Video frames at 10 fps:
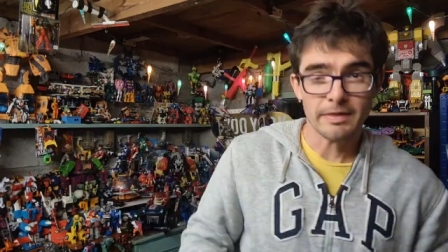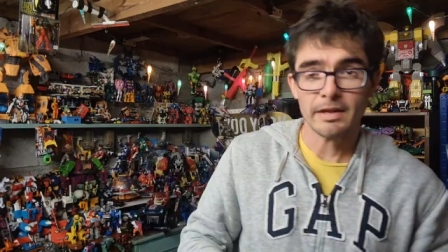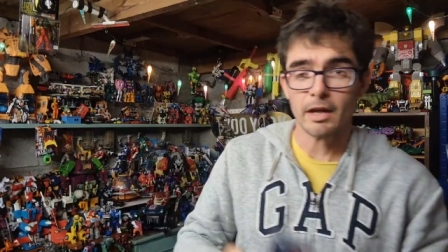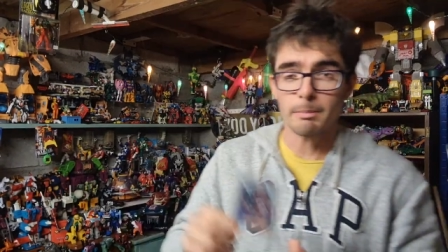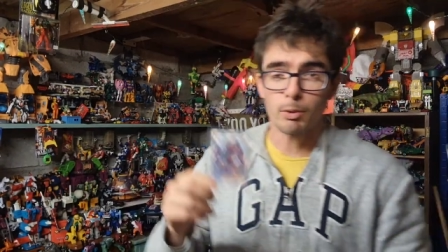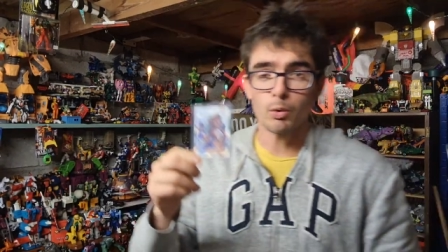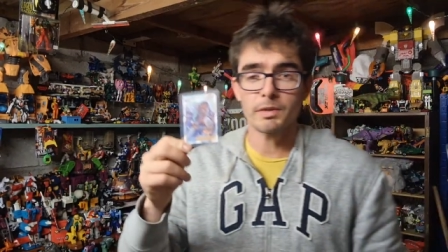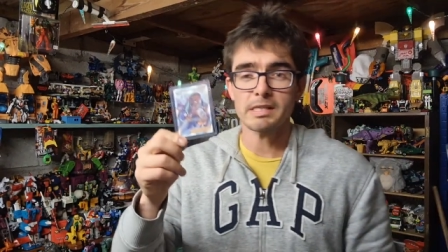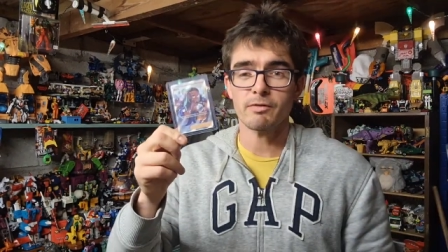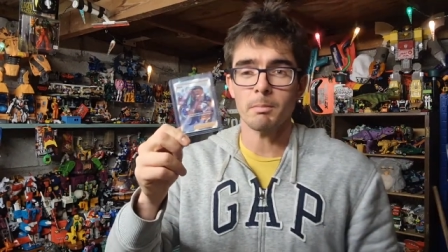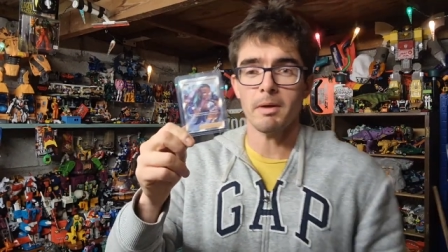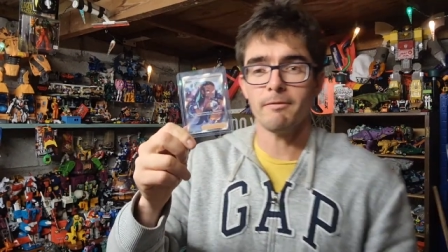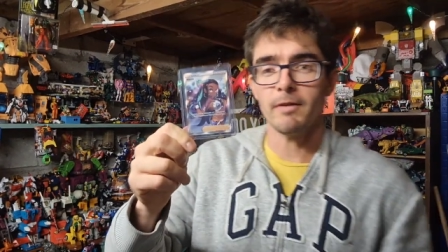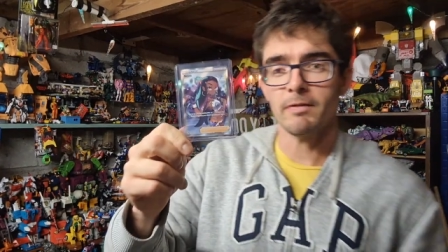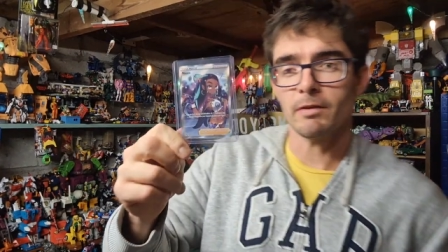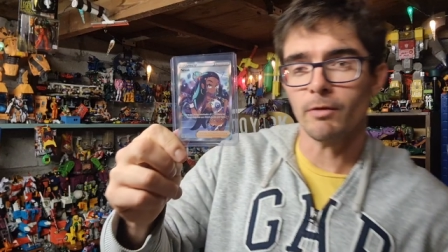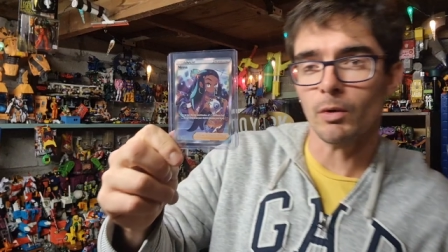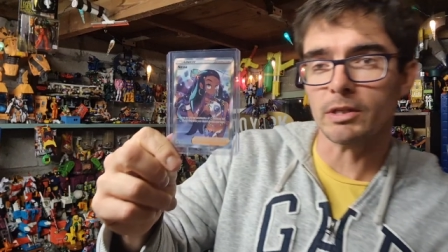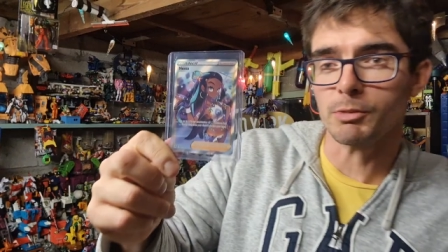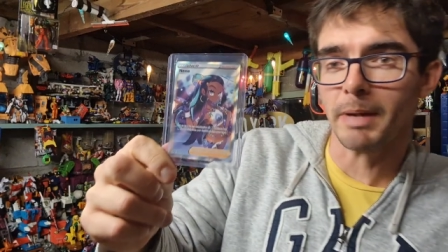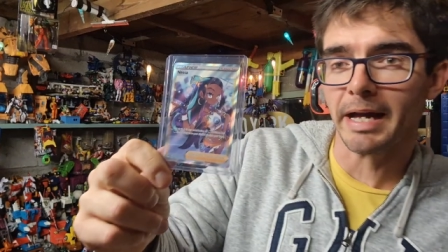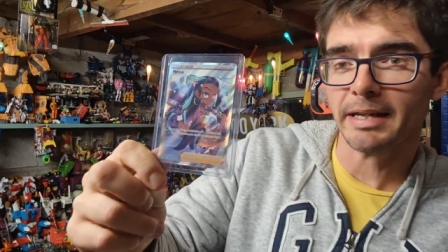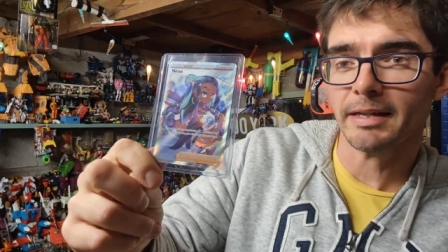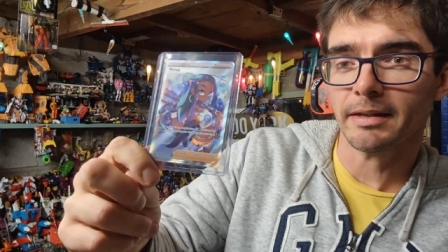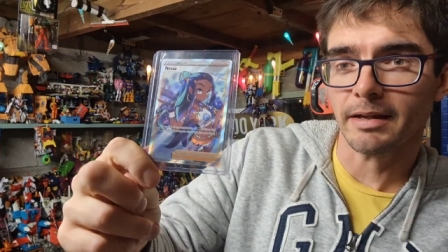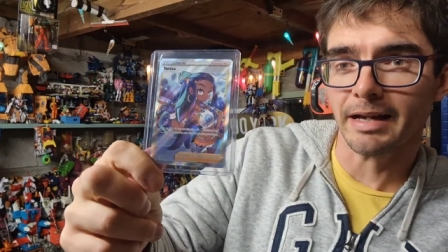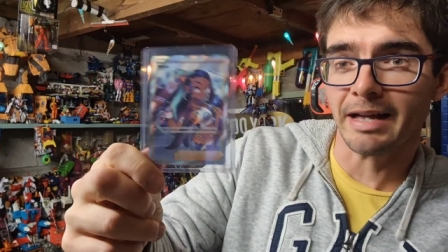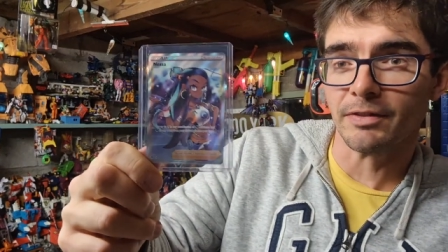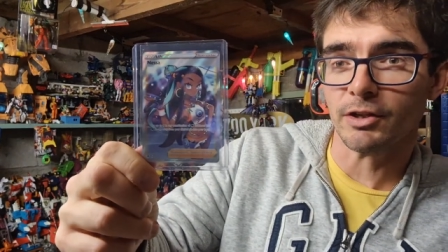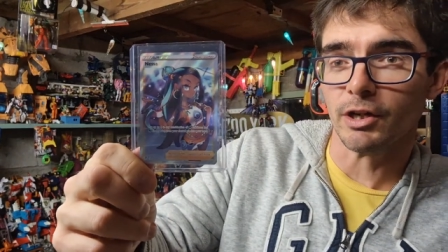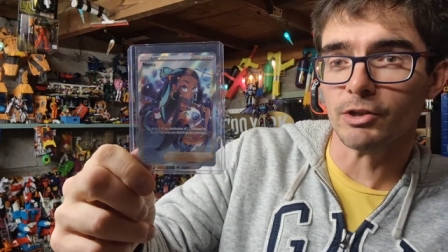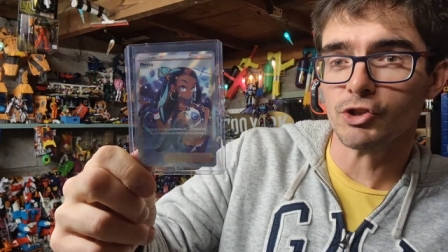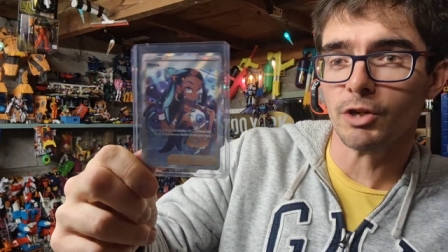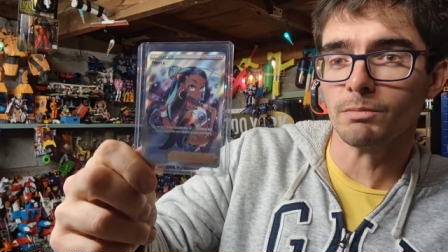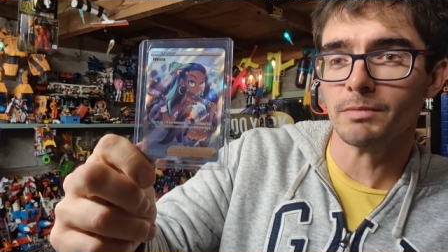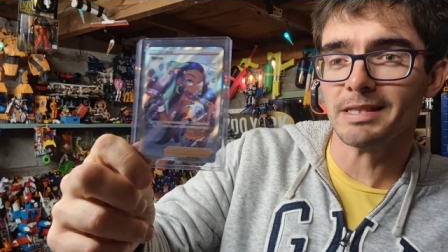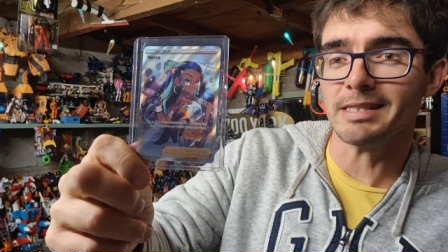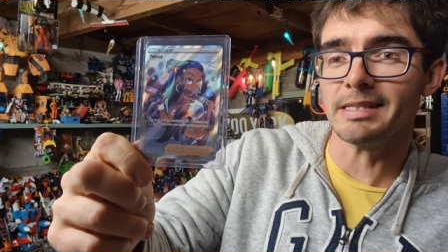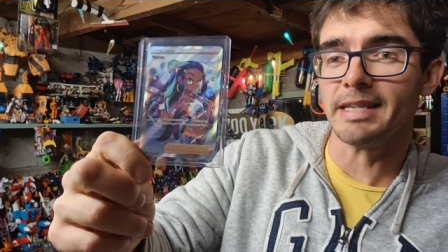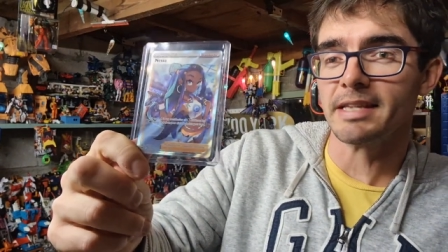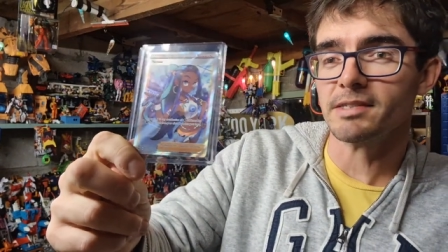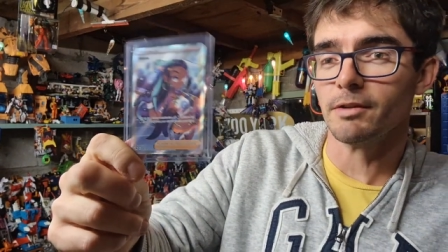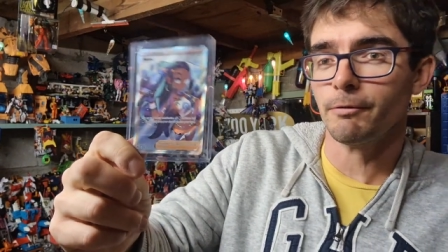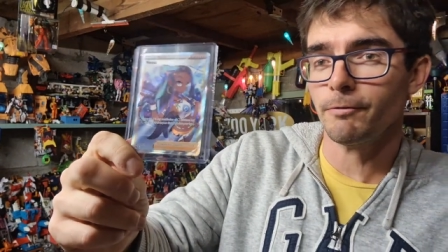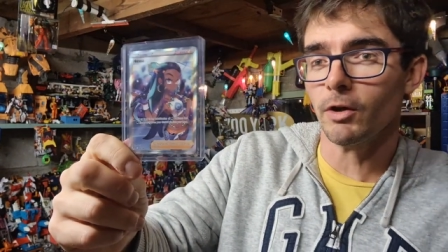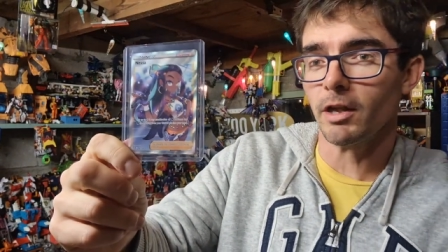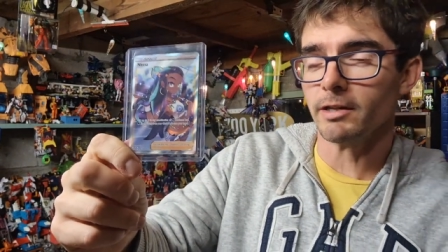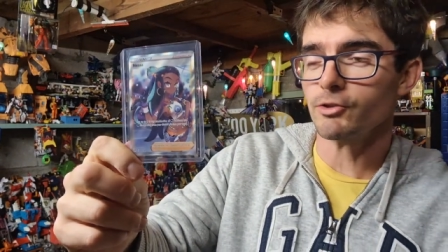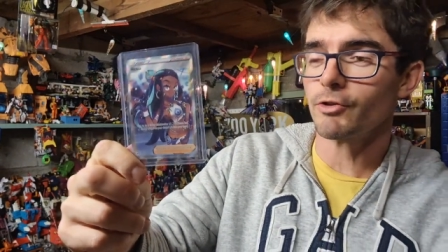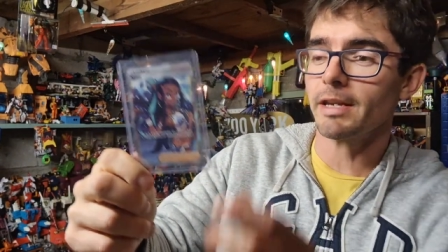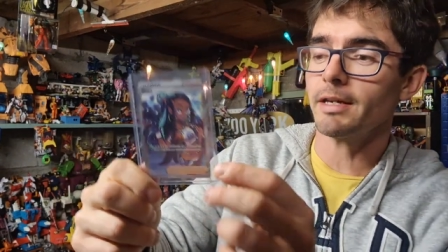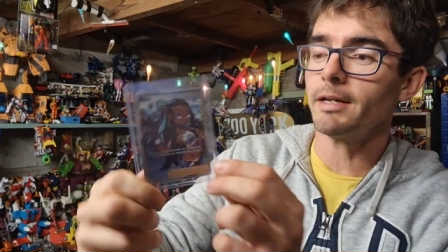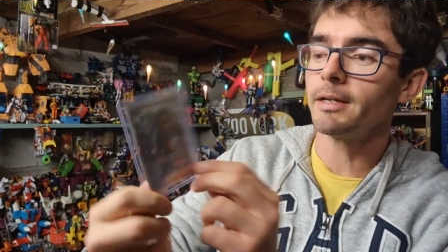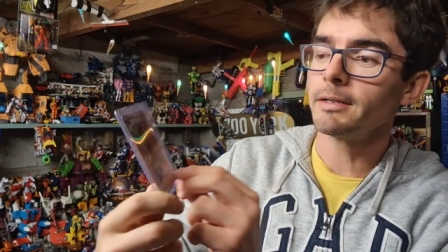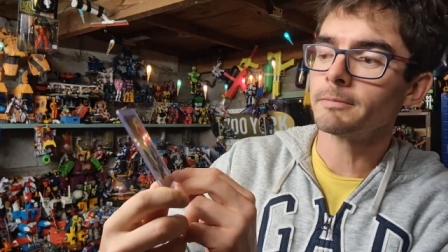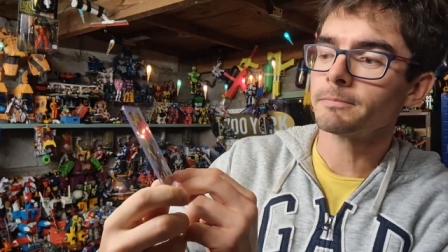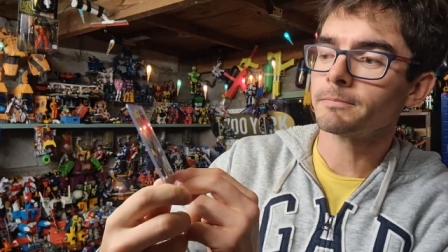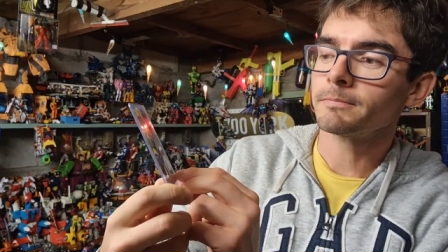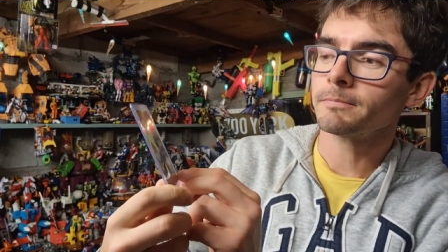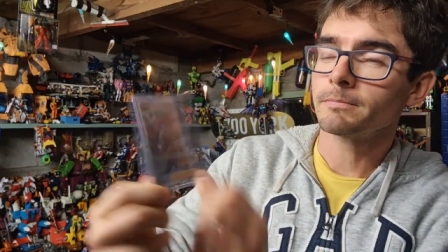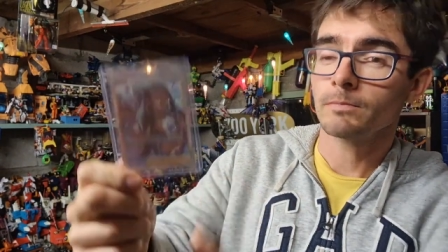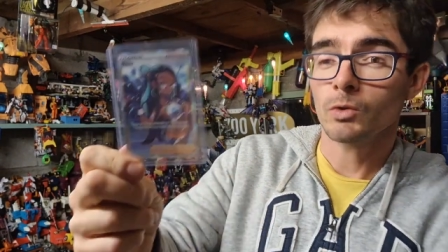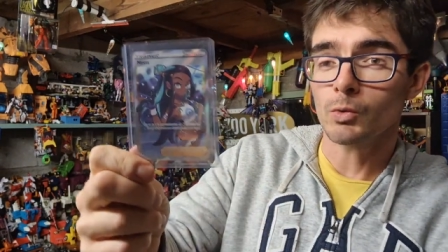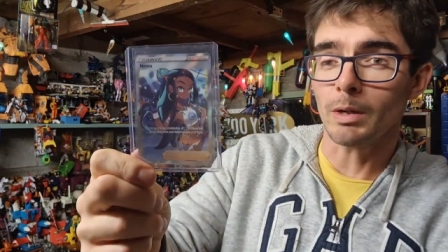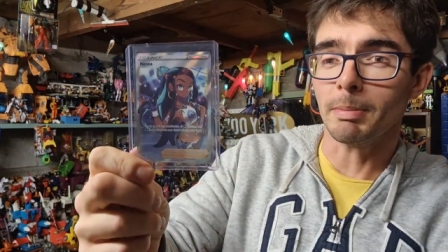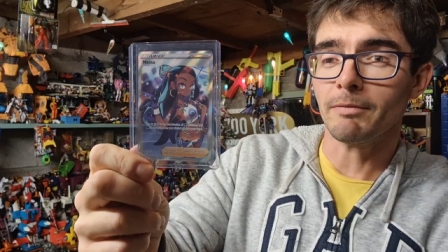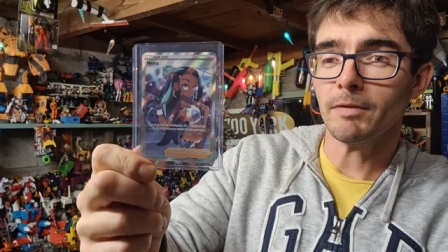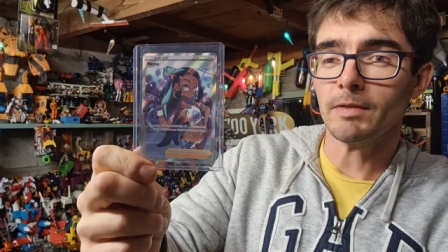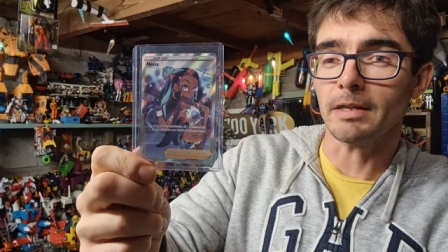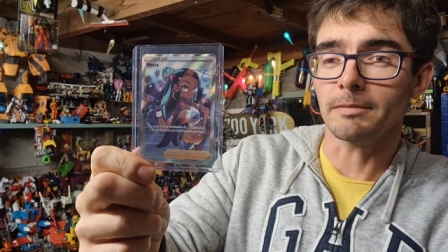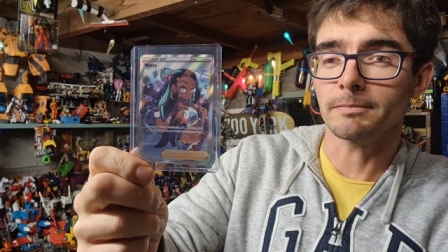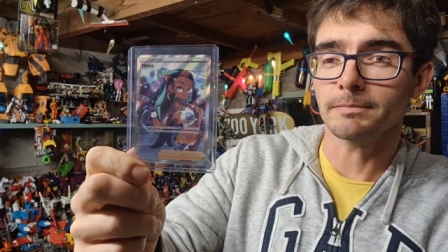And then I pulled this from a Vivid Voltage pack at the card show. This is Nessa Full Art Trainer, twelve pounds fifty.